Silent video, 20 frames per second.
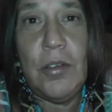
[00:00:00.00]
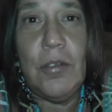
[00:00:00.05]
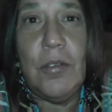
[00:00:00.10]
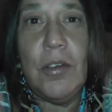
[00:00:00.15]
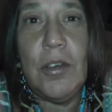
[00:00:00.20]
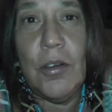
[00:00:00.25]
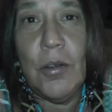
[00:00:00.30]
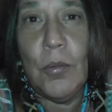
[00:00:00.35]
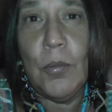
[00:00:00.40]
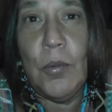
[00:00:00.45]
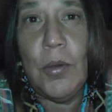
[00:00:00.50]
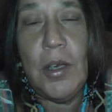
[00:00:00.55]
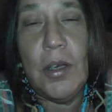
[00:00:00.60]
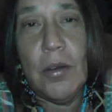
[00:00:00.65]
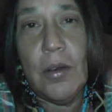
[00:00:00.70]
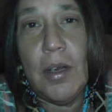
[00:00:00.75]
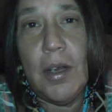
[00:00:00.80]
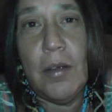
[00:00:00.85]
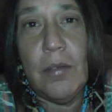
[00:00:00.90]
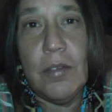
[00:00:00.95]
of you know we
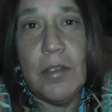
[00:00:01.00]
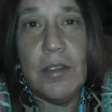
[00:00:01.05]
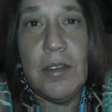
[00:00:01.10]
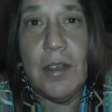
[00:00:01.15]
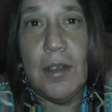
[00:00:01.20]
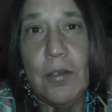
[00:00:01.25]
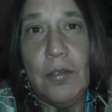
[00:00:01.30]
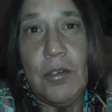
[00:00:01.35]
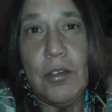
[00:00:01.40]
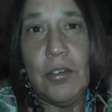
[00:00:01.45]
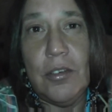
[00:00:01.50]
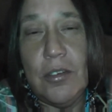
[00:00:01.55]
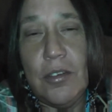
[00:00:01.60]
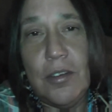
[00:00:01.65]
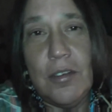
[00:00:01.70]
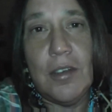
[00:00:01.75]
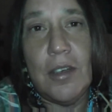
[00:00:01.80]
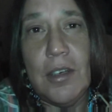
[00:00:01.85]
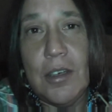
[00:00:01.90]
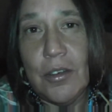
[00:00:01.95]
don't have a television
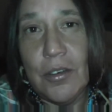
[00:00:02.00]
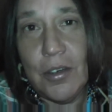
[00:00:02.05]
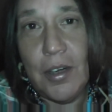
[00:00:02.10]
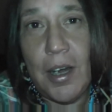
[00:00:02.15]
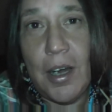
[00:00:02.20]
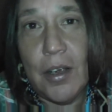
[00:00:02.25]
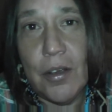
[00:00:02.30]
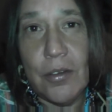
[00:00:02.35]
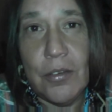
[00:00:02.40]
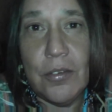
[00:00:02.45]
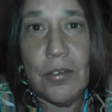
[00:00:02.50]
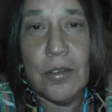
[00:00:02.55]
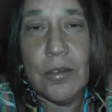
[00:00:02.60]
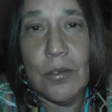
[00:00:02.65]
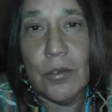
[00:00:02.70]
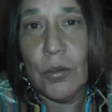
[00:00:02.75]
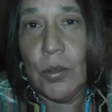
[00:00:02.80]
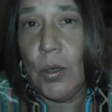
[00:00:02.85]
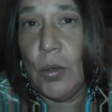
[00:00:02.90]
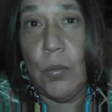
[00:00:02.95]
set in our house,
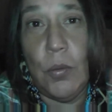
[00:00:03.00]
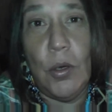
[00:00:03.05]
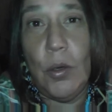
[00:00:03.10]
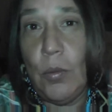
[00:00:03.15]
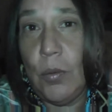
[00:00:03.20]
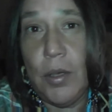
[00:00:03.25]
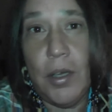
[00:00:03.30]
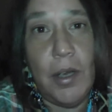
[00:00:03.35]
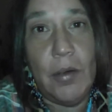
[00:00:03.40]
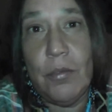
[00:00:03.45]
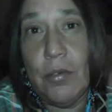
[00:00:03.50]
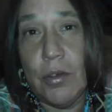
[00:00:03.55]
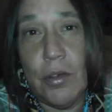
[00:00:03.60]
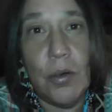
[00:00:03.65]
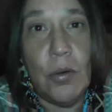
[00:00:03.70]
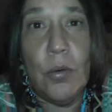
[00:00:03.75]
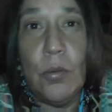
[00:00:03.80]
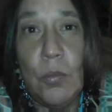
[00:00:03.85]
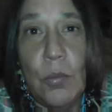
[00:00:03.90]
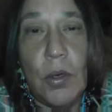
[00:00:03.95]
nor will we ever
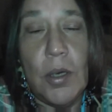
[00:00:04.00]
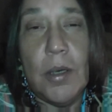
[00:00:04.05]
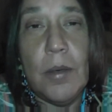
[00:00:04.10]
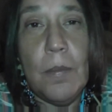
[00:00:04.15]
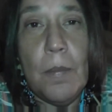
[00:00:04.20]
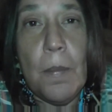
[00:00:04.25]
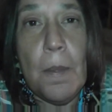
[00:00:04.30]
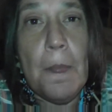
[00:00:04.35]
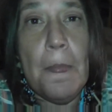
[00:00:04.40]
own one.